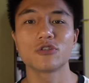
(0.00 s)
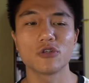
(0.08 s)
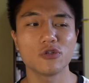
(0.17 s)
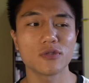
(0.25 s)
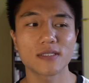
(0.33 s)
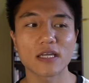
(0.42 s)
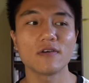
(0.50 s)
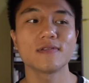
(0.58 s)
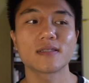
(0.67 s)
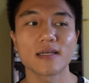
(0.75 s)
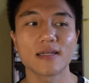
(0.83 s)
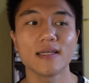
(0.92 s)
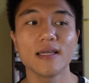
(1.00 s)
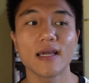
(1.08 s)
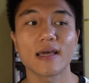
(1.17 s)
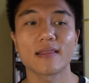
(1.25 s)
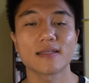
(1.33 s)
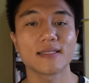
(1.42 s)
Should you self-study
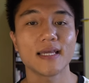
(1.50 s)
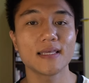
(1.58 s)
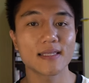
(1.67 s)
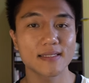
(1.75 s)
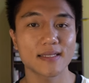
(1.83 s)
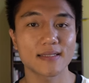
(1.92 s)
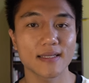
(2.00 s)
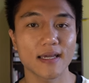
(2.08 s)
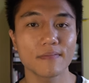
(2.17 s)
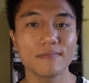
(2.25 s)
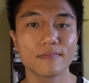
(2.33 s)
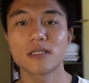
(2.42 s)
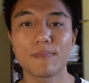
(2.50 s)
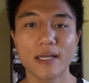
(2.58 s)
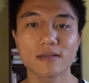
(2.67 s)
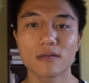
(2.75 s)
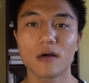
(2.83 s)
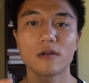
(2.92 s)
and then take this exam?
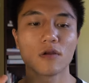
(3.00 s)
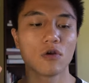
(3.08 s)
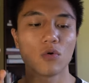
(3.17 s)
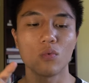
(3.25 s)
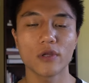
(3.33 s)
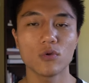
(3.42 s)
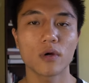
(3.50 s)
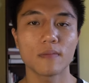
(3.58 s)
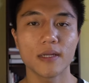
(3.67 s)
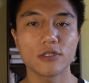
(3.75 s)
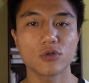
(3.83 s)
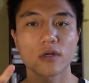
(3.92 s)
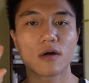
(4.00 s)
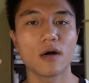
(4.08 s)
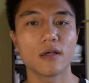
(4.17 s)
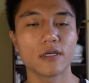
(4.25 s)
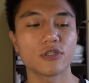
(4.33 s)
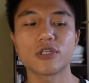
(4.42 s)
Depends on what you want to major in
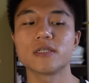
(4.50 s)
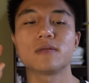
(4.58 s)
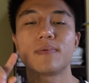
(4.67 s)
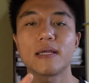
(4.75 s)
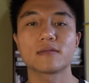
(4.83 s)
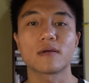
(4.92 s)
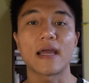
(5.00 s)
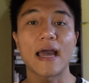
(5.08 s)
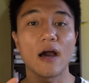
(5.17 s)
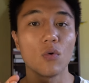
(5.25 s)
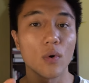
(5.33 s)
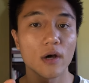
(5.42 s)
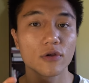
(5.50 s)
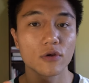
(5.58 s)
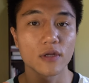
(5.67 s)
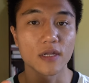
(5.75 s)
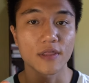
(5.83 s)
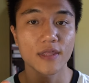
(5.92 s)
college. It depends on how well you're
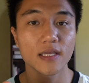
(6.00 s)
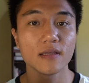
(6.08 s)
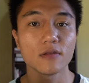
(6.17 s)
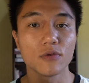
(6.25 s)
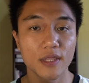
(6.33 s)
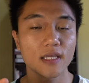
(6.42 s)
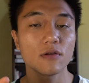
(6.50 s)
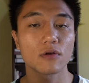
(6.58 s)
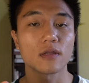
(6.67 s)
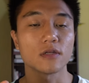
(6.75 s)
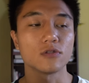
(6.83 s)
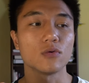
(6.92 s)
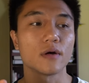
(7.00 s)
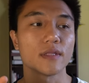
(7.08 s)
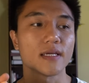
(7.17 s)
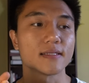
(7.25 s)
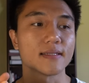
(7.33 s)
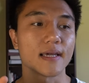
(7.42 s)
going to think you think you're going to do on
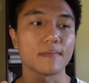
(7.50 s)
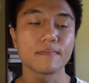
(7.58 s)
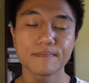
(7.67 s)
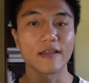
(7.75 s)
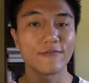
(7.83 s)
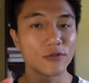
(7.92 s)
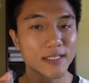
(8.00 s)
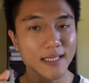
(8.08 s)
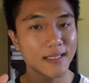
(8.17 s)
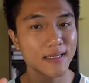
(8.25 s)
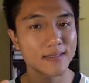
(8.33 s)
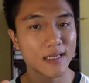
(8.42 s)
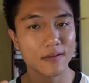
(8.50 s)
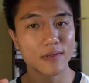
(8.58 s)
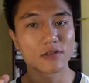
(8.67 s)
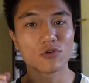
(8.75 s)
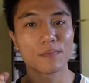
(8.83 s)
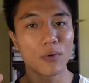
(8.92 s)
the exam. If you take the exam
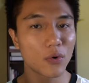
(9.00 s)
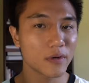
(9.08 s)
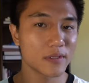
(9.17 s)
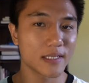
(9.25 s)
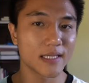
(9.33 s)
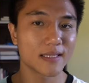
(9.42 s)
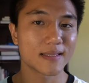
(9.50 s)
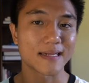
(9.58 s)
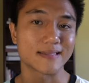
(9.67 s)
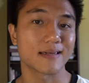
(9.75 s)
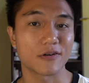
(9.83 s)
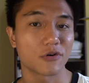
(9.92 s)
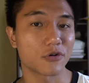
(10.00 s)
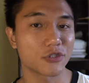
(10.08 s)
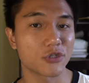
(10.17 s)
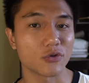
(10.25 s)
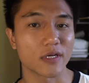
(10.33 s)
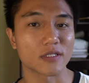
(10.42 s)
and do poorly, that's going to
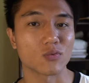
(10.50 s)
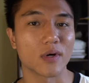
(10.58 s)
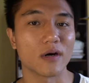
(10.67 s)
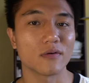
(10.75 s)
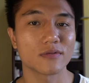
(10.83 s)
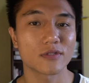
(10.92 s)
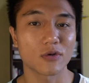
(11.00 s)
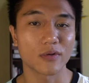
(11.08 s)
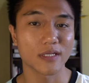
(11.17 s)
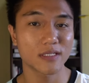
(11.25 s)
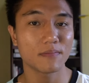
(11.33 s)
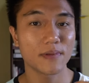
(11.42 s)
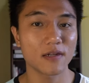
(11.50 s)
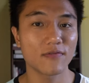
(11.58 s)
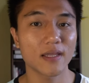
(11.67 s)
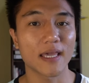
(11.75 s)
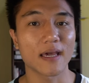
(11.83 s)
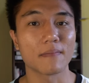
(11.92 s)
hurt you as well. So it is a bit of
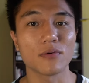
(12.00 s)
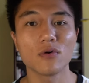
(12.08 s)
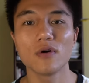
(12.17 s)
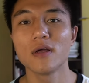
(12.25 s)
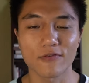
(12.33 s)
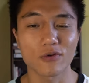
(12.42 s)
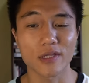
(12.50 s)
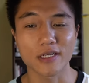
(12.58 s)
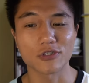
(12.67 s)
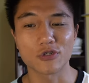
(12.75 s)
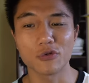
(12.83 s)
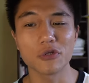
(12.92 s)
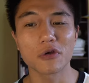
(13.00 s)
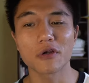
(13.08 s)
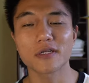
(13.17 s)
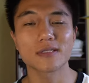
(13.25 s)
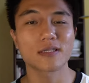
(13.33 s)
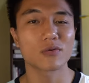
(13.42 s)
a gamble. If you're like a junior
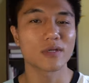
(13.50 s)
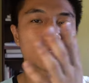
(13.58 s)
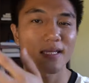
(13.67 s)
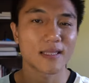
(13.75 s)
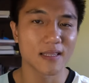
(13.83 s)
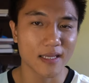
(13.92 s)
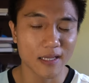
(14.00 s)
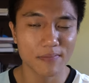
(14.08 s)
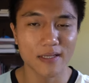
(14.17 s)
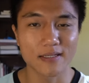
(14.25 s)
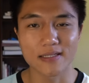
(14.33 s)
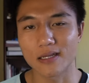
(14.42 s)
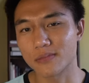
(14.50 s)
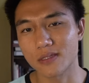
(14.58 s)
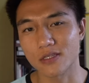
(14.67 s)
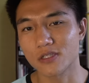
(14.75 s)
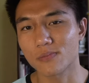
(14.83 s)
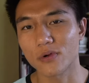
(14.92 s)
considering taking the A P exams in
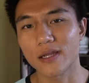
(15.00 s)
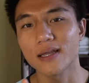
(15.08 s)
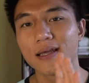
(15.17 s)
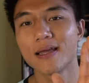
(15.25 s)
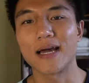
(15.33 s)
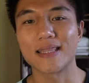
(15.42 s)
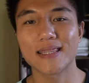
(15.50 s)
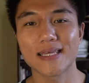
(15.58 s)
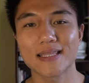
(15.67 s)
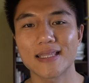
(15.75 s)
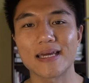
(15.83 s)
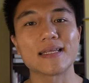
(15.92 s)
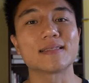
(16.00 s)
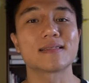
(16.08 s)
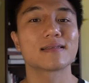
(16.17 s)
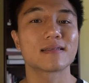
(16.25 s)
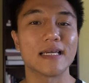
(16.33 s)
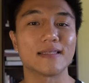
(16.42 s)
the spring, I think that
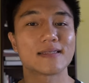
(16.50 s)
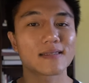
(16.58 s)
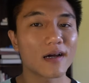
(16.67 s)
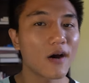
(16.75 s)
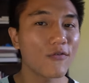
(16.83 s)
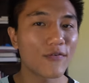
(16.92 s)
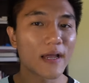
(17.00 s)
it's it's tough.